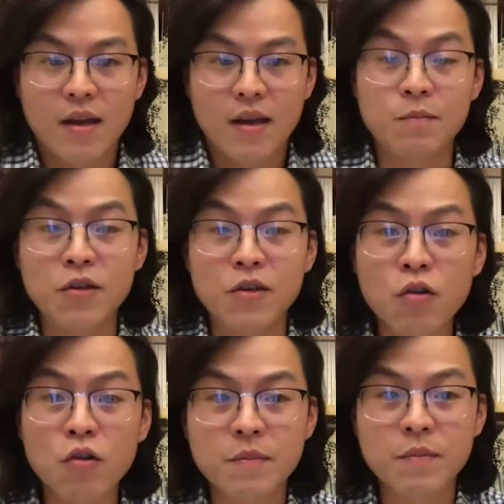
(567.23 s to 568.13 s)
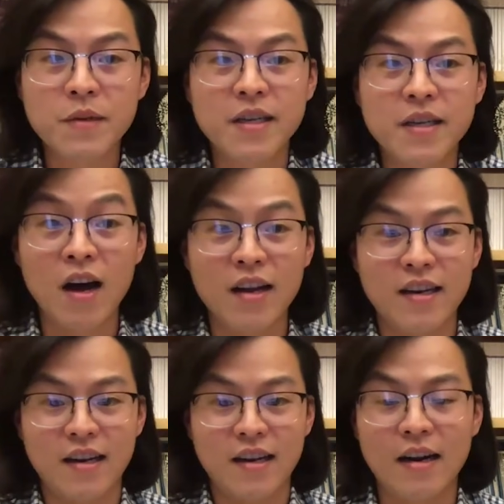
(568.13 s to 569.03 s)
has been shown to be
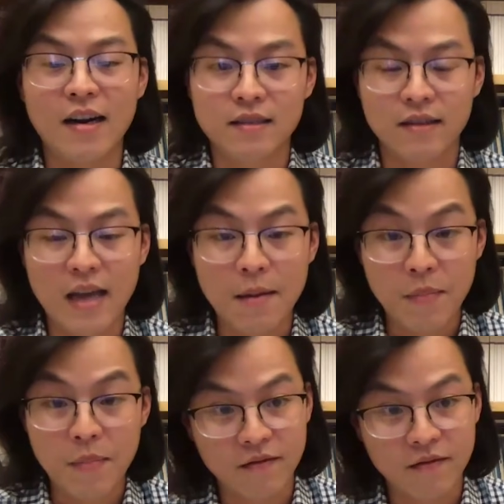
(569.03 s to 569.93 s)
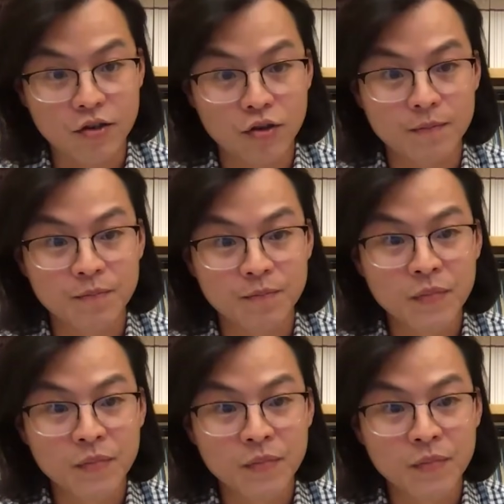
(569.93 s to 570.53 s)
not actually that beneficial.